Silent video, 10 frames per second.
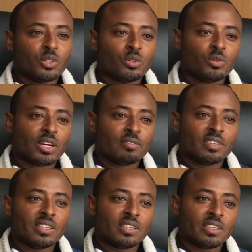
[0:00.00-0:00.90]
We have
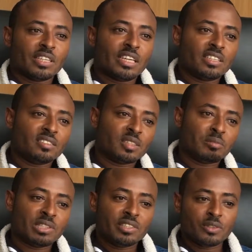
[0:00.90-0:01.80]
the Kigali
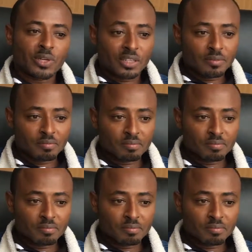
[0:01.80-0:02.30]
CBD 1.